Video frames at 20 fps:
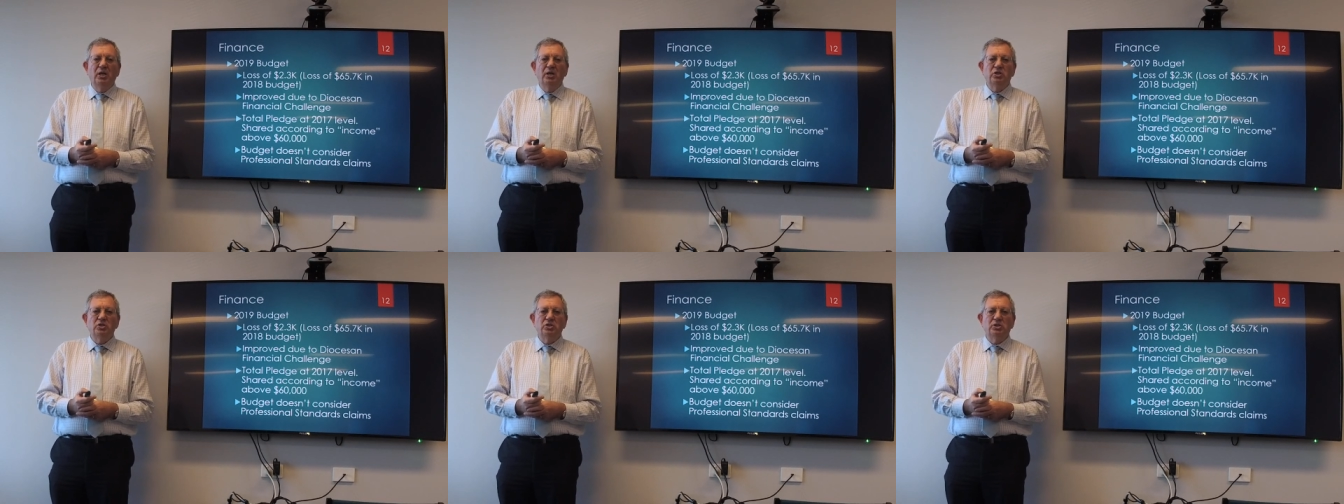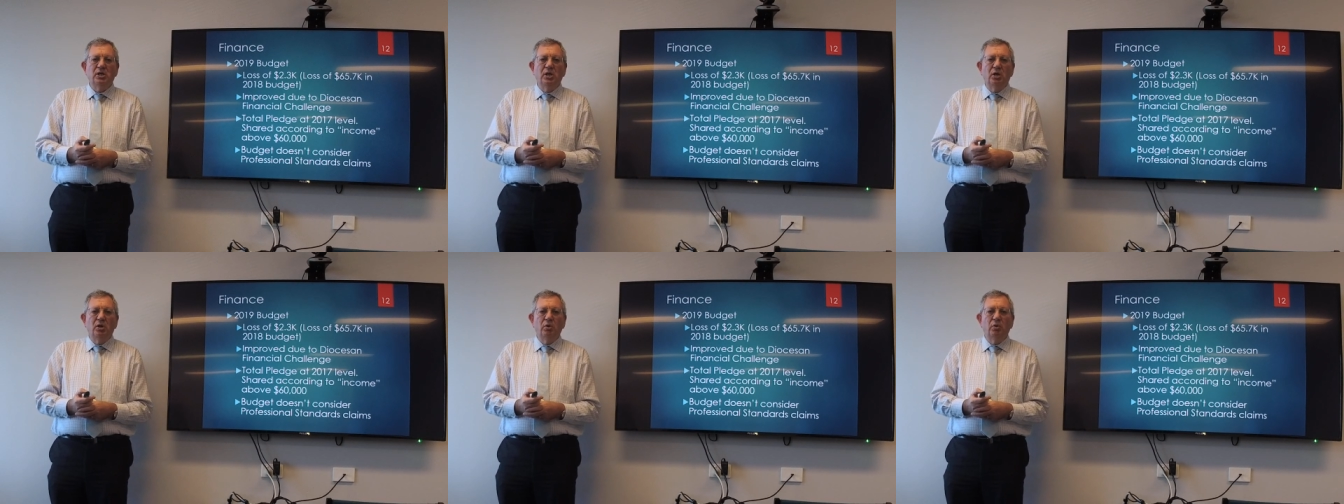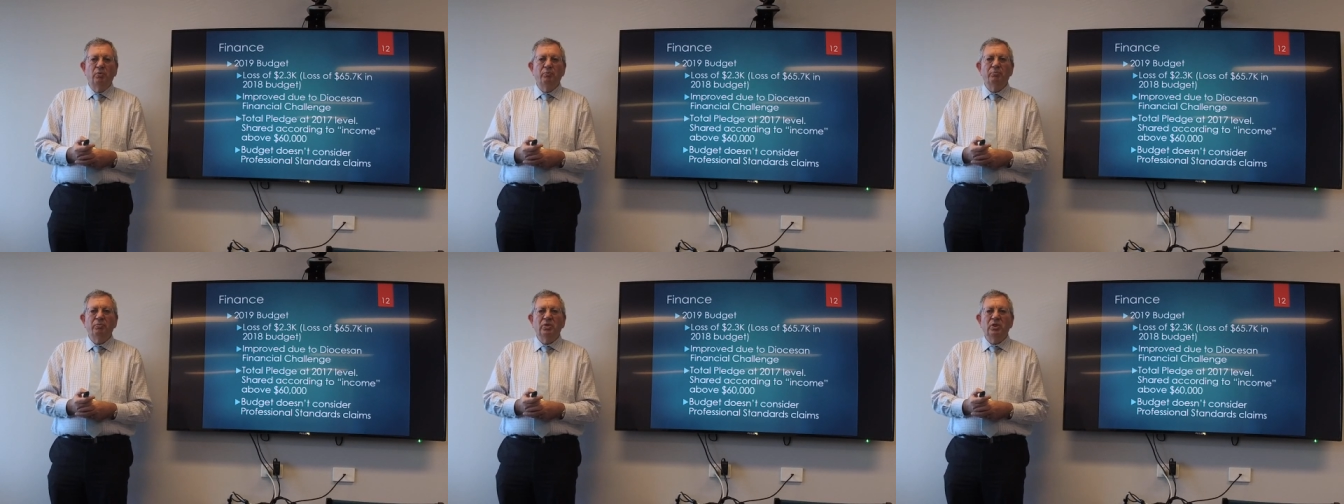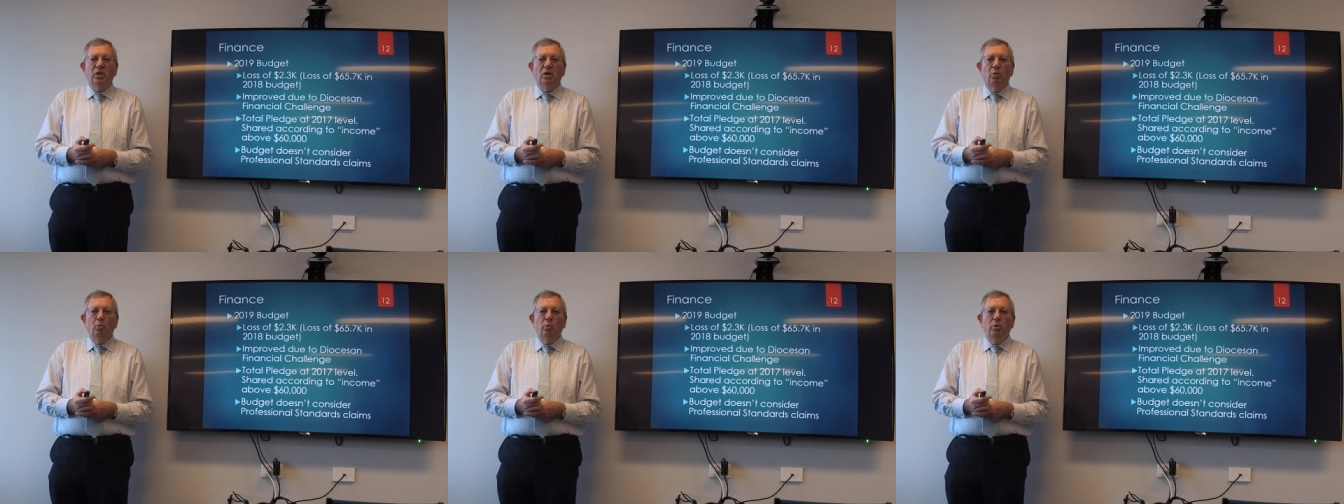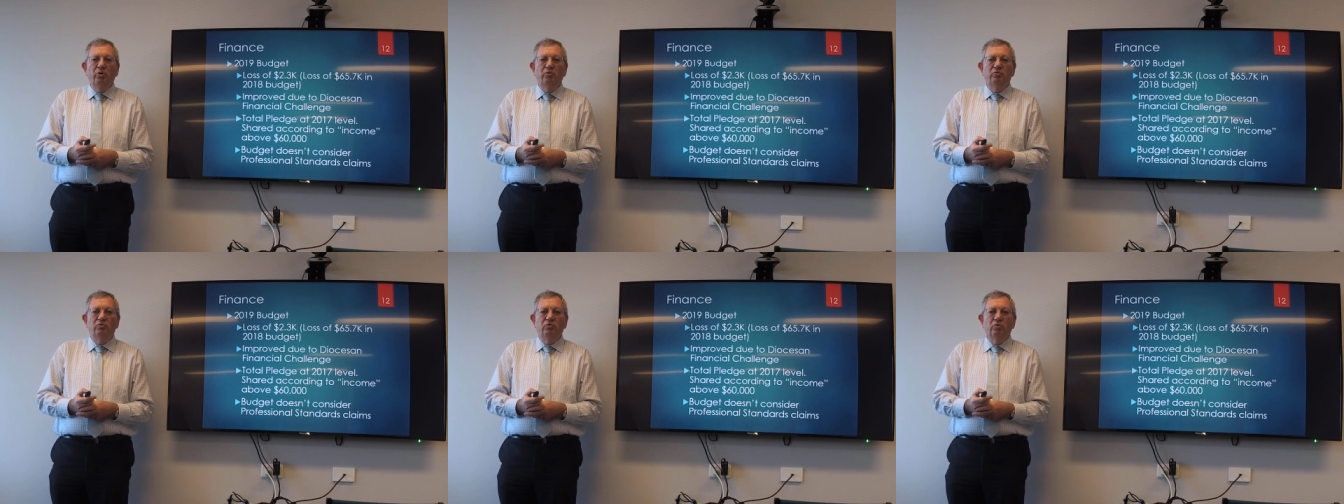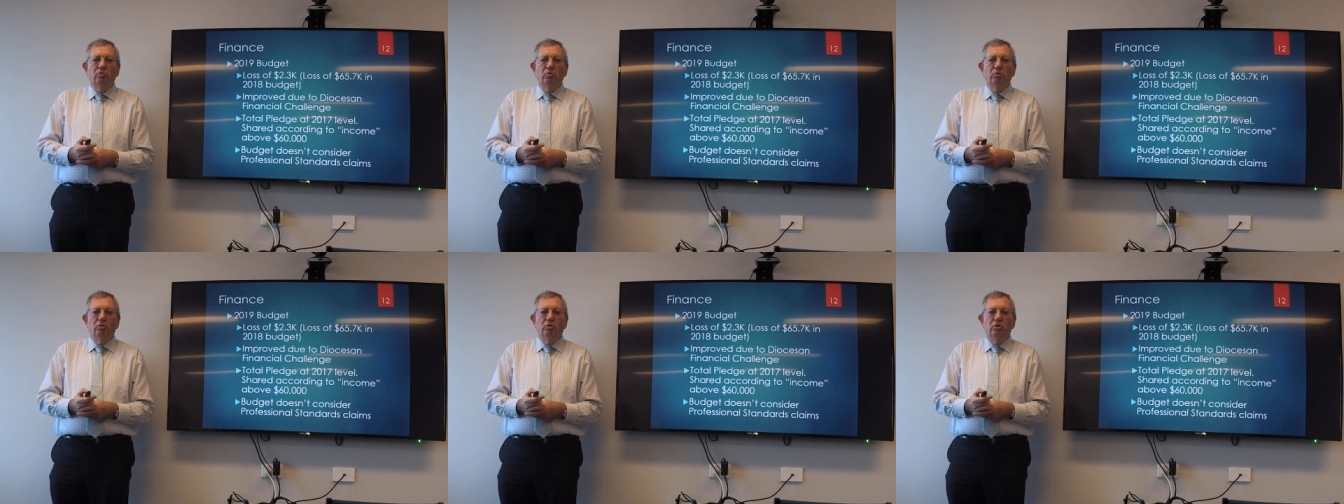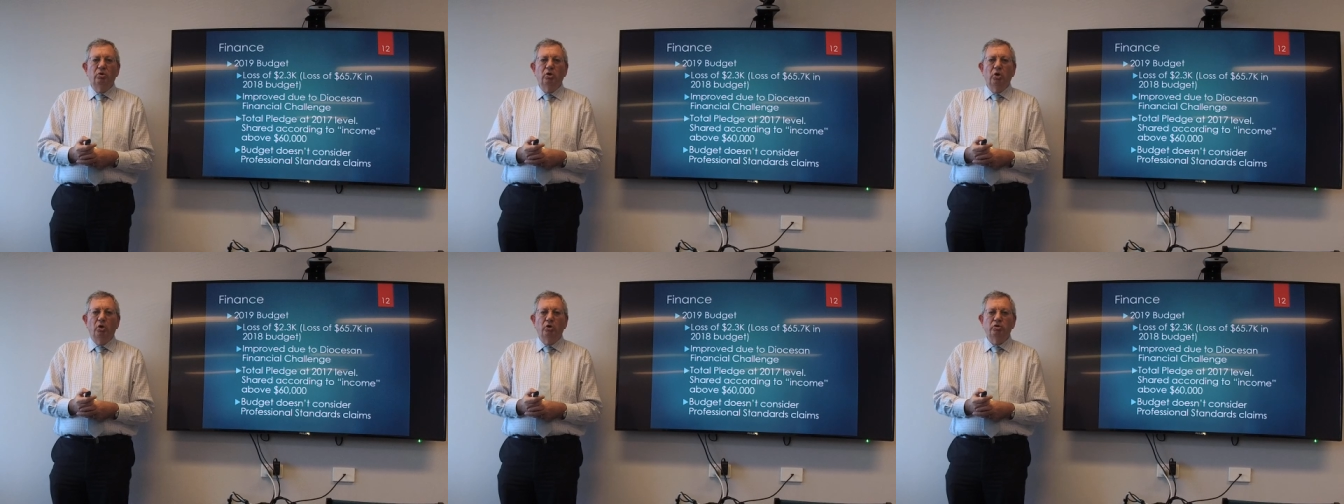So we've
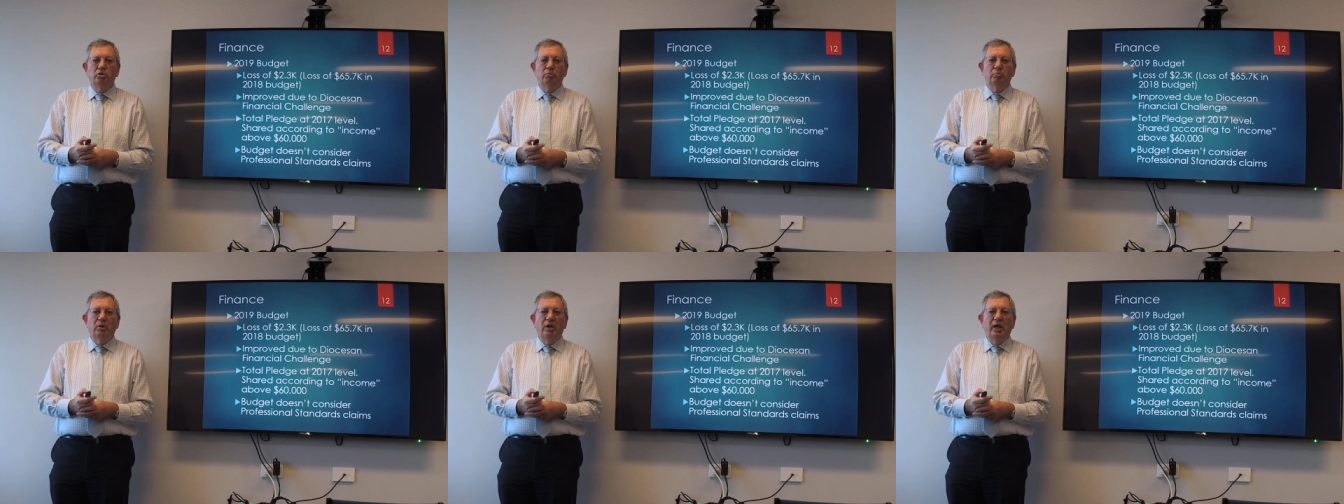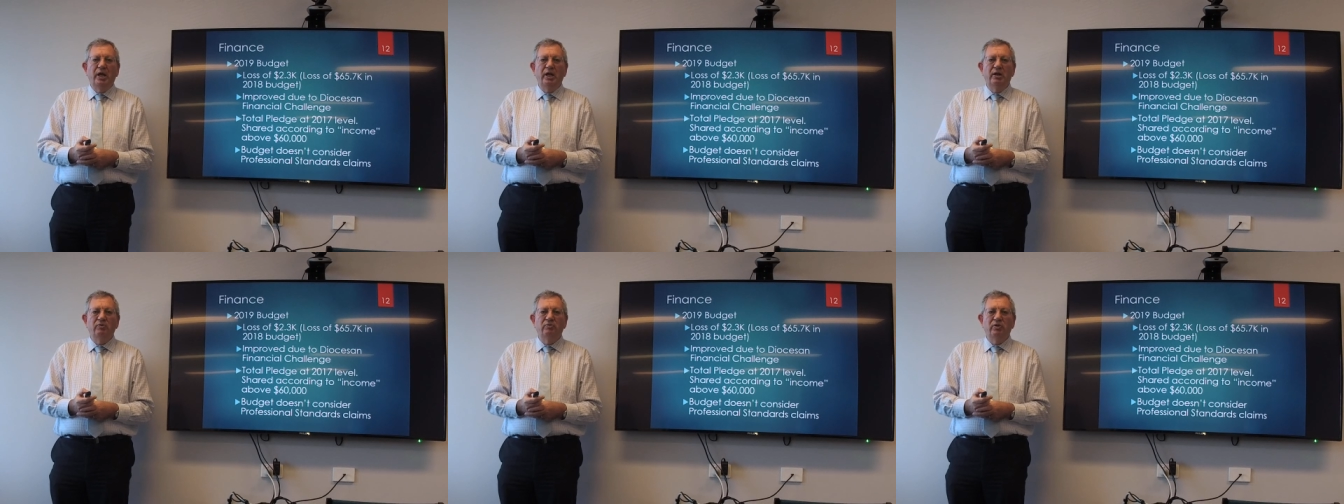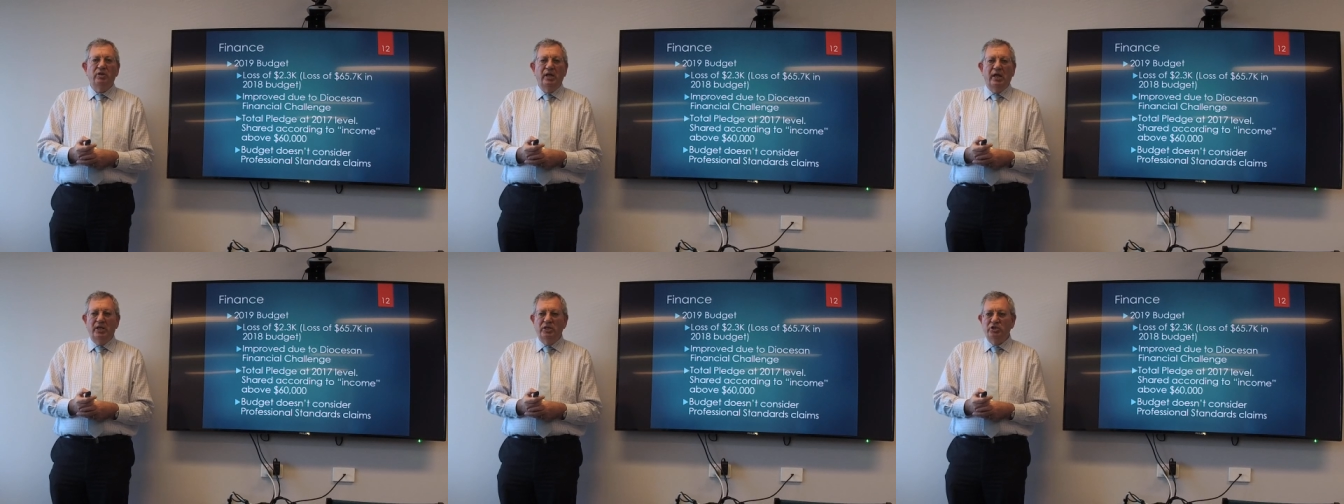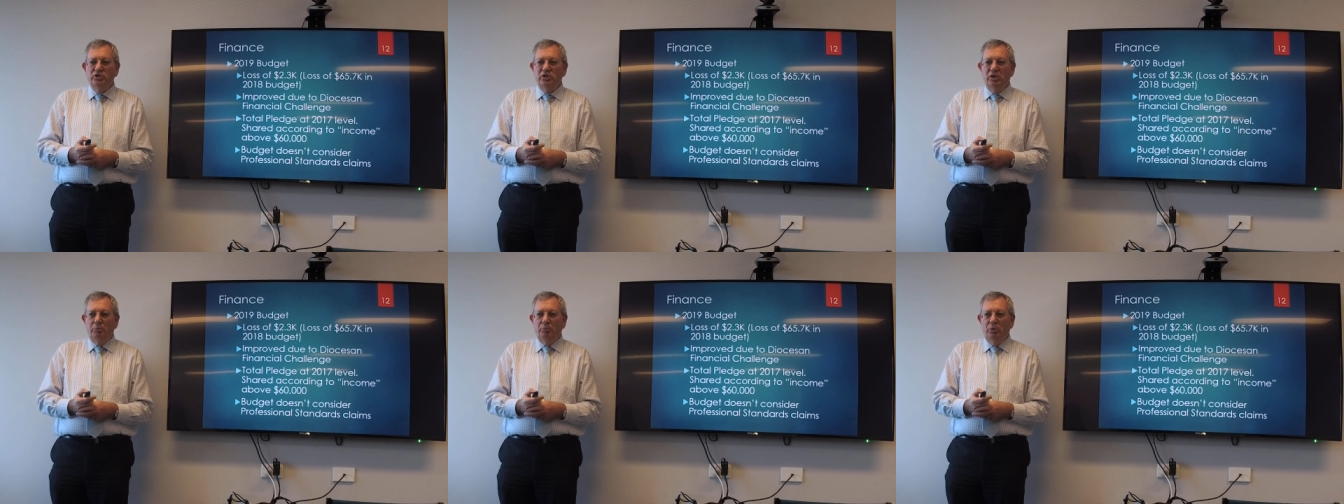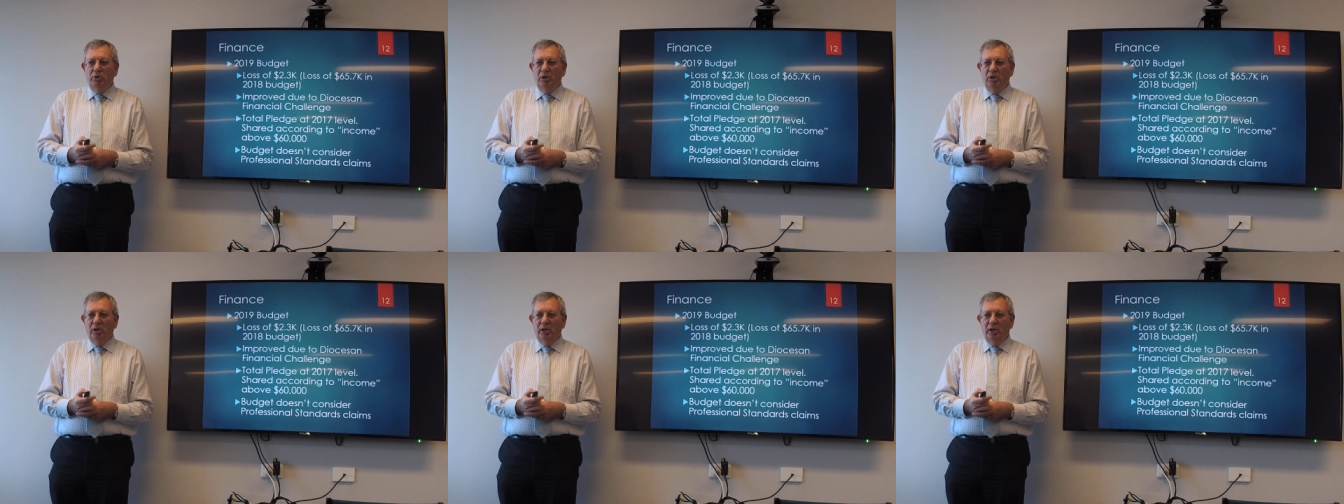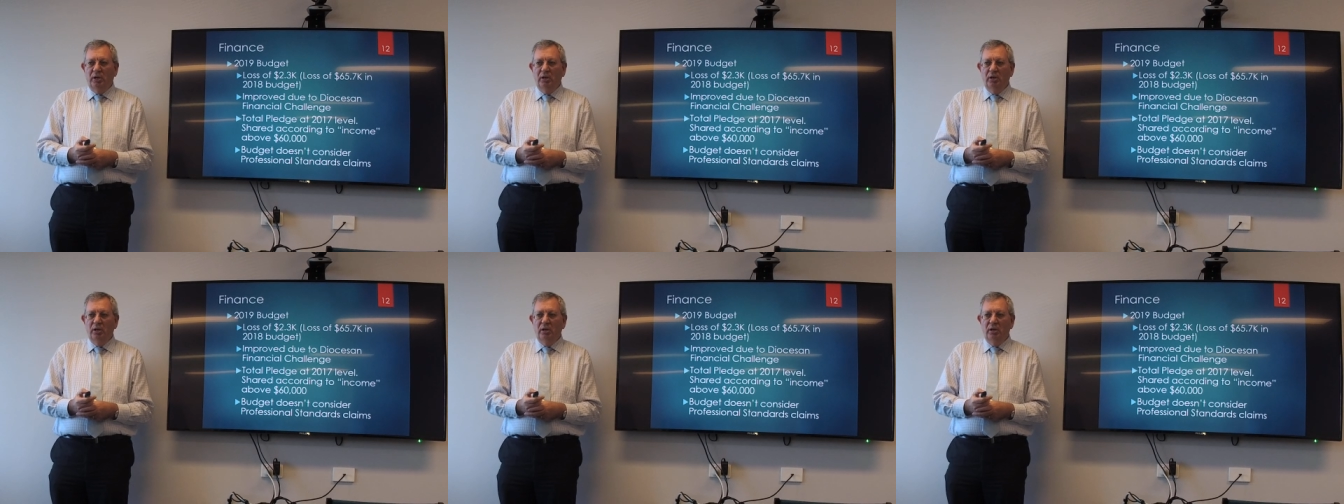got to plan for that separately.